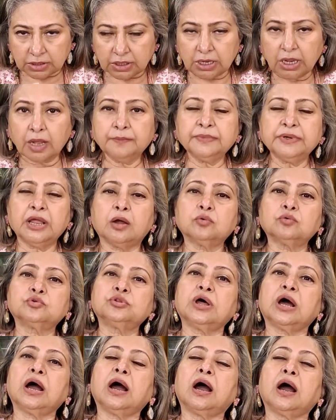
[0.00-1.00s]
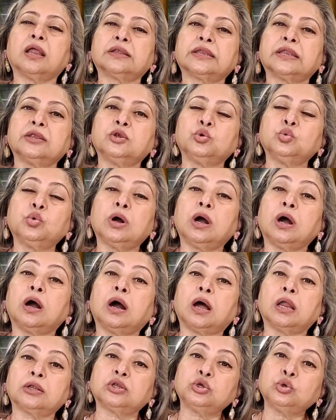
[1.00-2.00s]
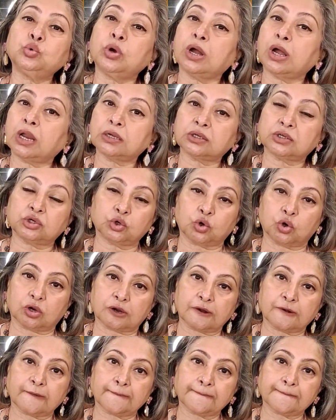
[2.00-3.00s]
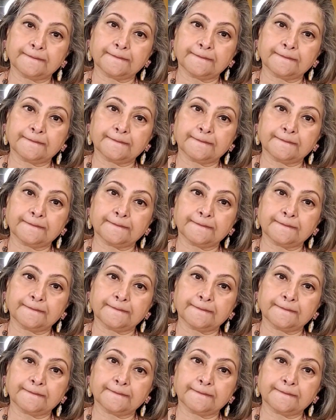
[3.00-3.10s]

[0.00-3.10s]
come down to the heart and do a heart-to-heart talk.